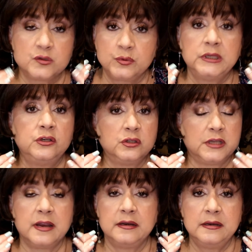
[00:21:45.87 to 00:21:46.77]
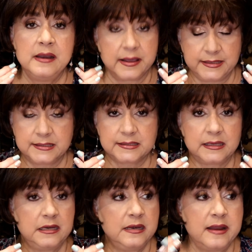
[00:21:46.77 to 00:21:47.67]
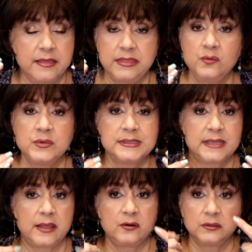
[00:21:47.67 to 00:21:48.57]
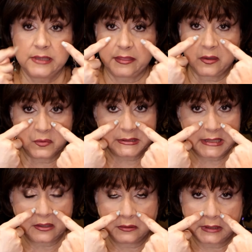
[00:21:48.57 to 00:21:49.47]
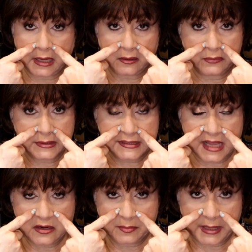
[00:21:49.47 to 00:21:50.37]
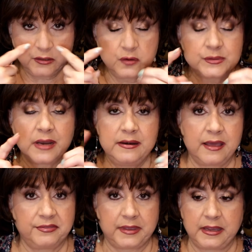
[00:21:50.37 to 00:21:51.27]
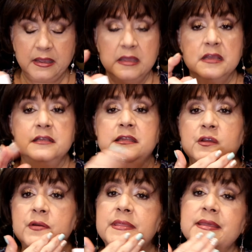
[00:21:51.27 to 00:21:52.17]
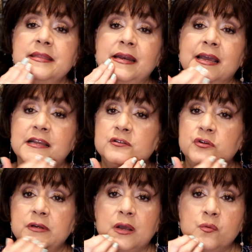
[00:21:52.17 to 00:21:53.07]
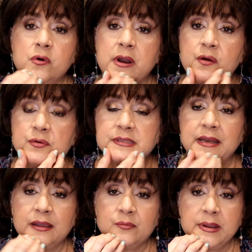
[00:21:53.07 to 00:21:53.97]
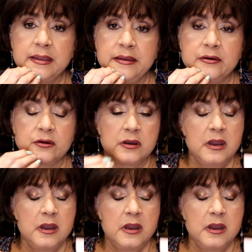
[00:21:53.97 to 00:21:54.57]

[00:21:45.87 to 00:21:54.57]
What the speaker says: really looked nice. Nothing was settled. Nothing was settled like on the side of my nose. Nothing. The only thing that, like I told you, like wore out was like right here.